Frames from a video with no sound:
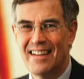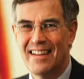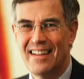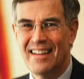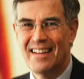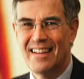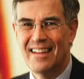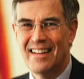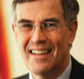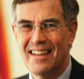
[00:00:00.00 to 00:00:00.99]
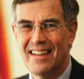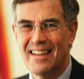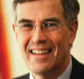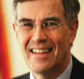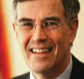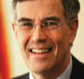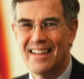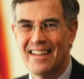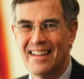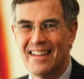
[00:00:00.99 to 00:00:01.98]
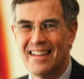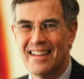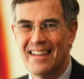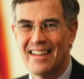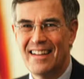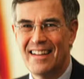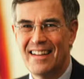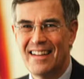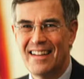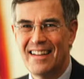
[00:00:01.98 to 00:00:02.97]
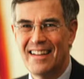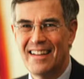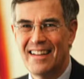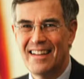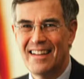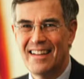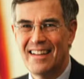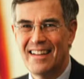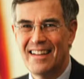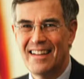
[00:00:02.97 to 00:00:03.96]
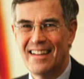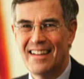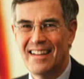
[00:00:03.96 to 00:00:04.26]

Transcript: (not speaking)